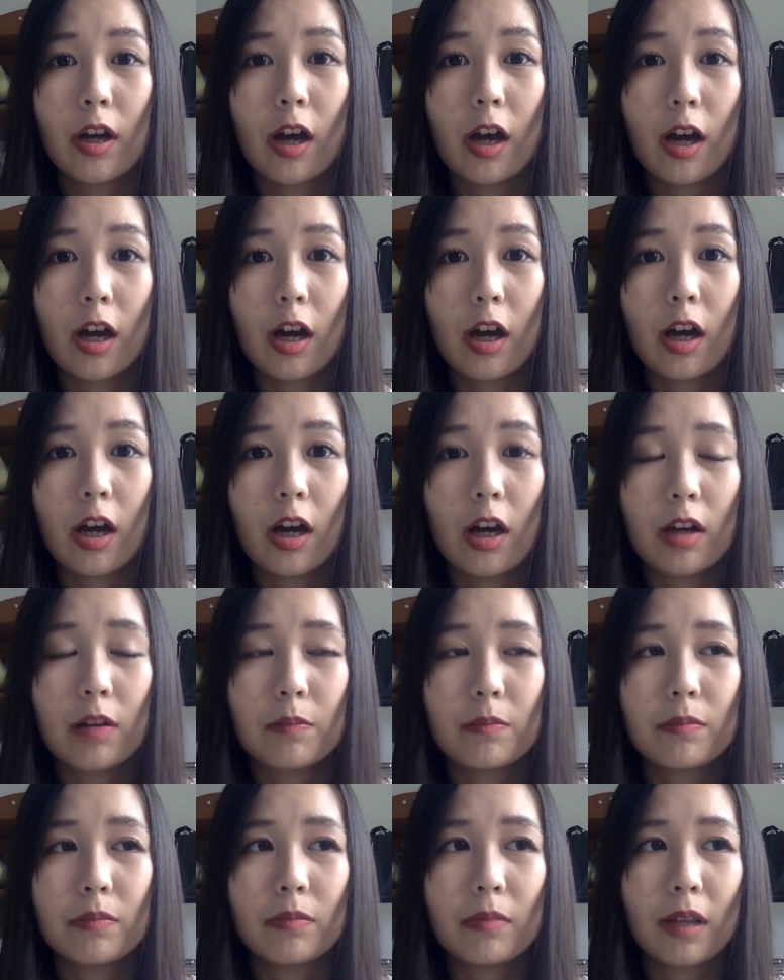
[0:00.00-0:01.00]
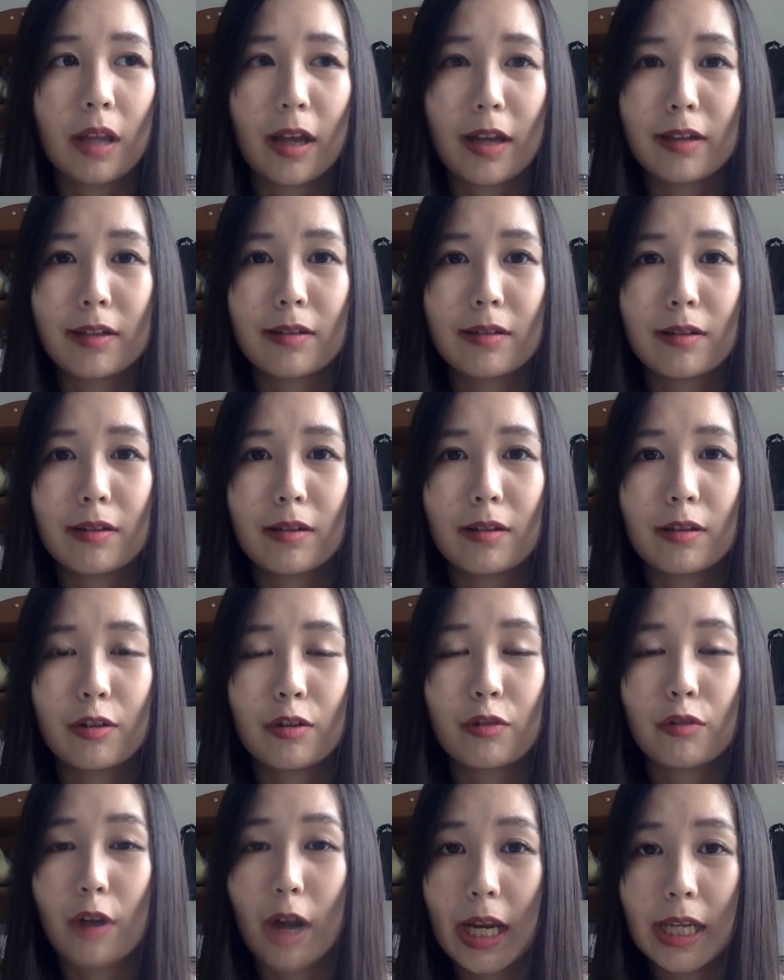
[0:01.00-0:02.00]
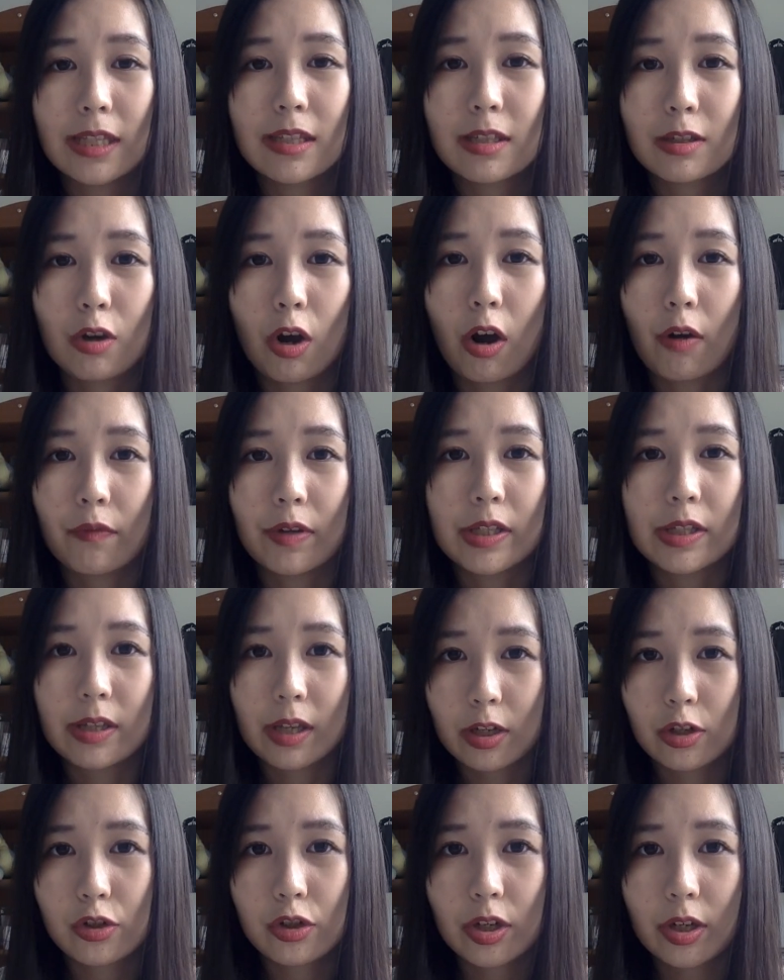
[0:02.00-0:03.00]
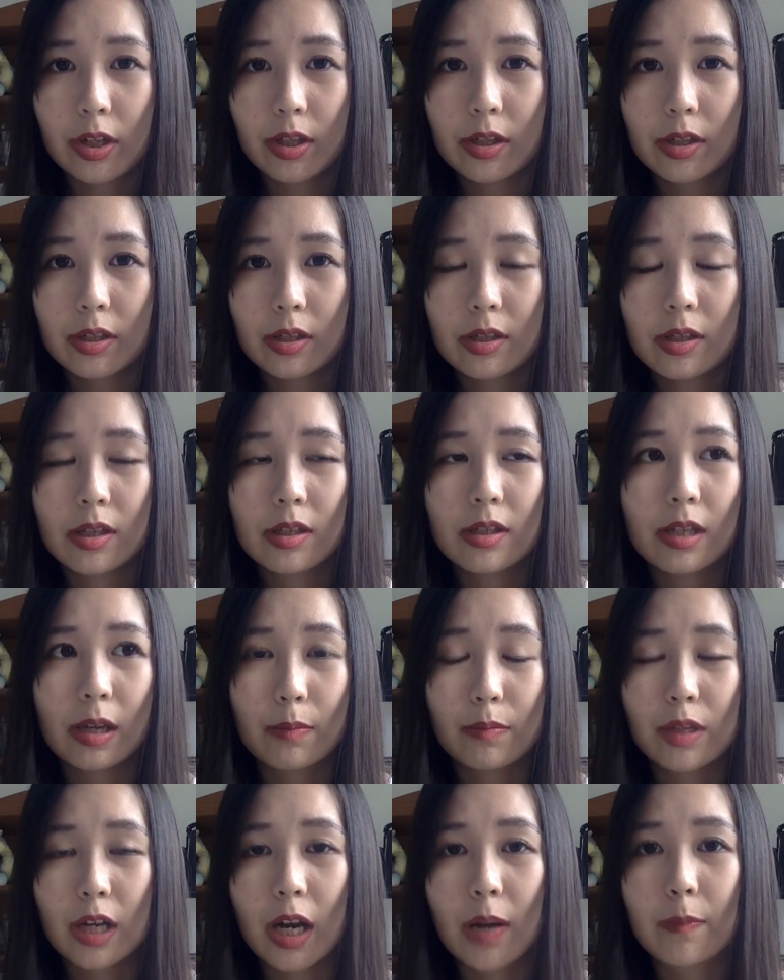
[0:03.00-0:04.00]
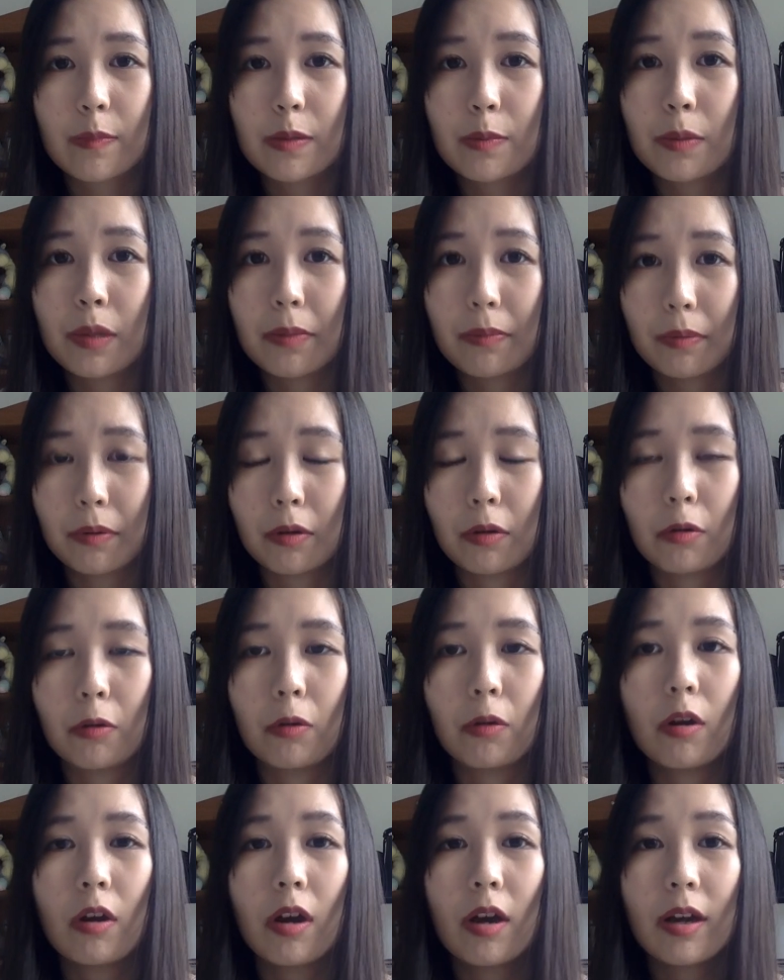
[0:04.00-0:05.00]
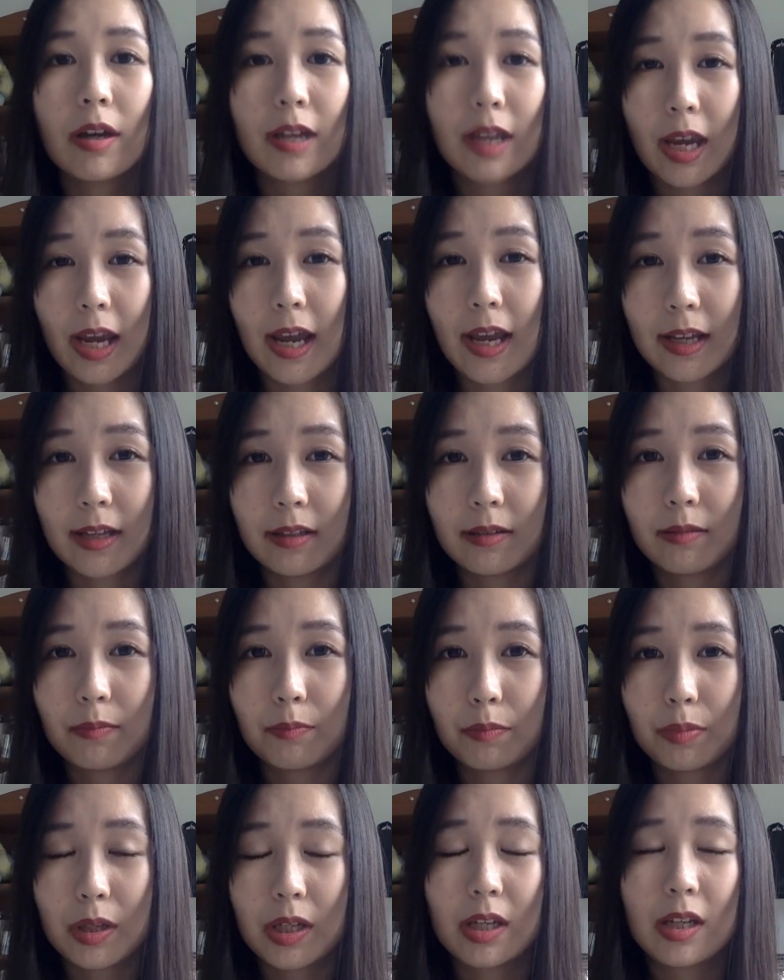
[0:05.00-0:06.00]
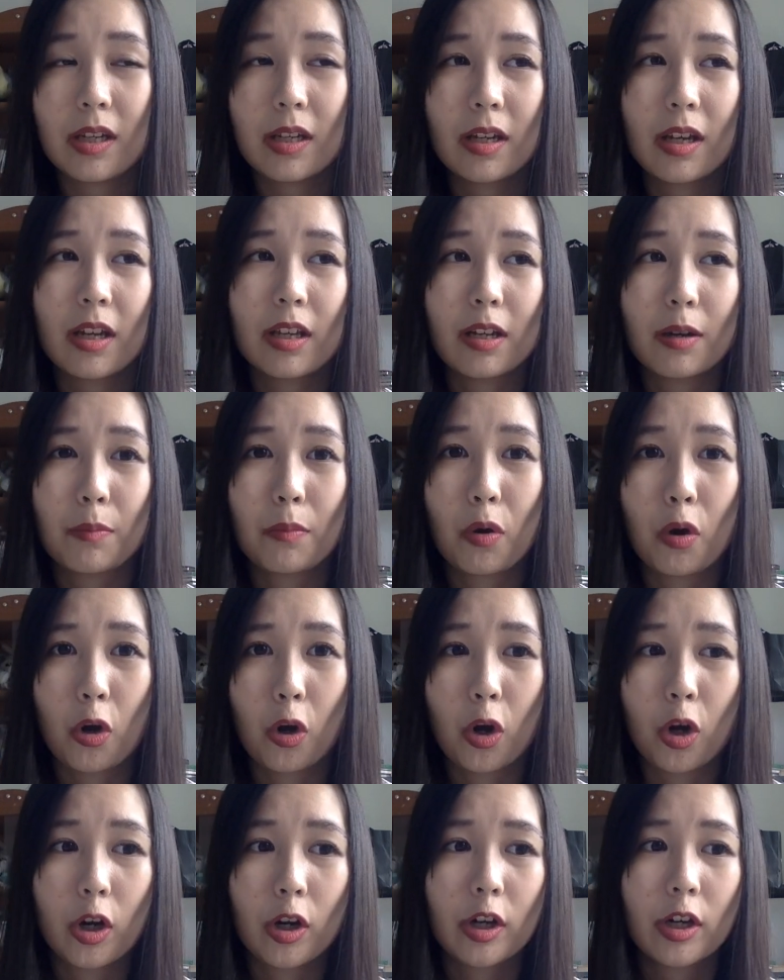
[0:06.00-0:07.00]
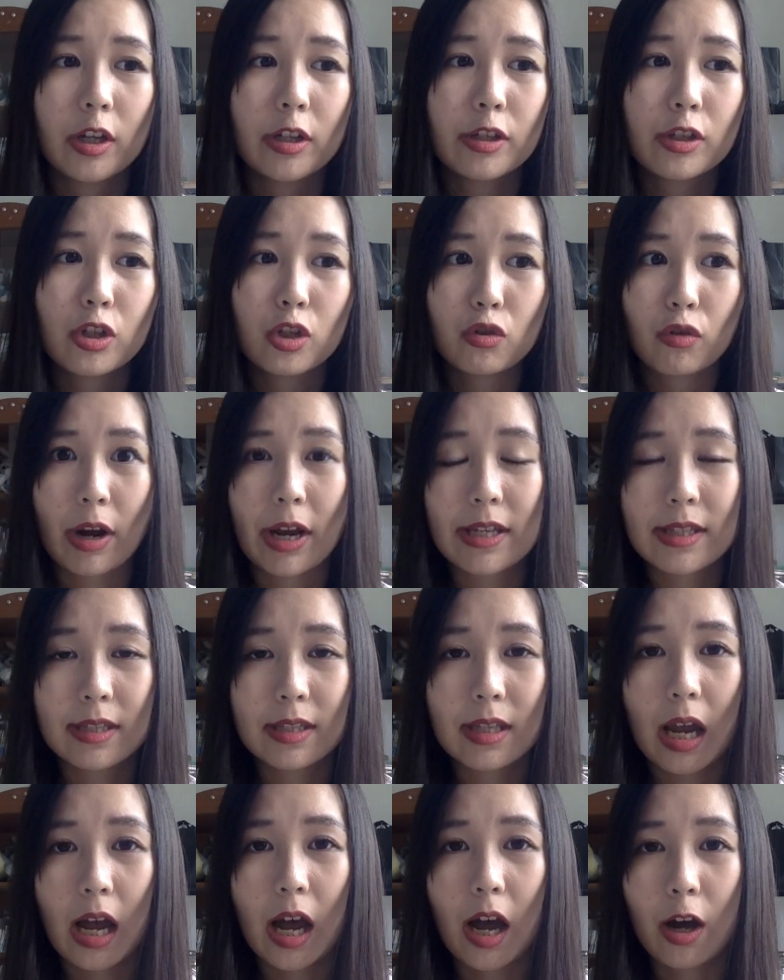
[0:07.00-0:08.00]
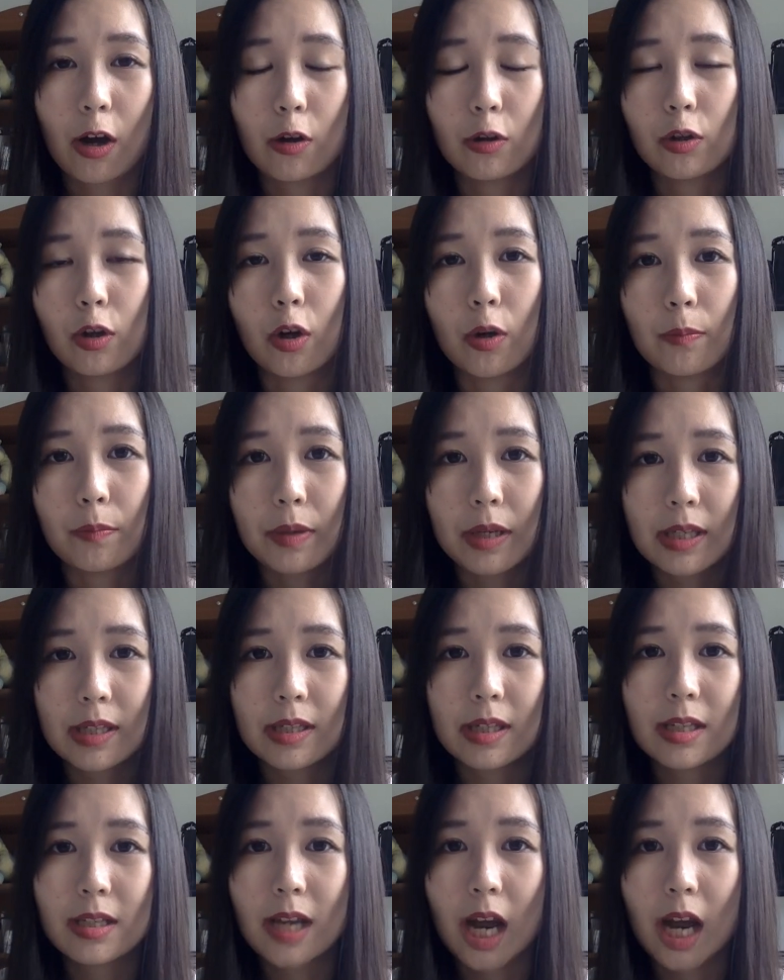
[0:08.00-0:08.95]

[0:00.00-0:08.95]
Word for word: um, like great conversations. Sometimes people can be in a more stressed out or busy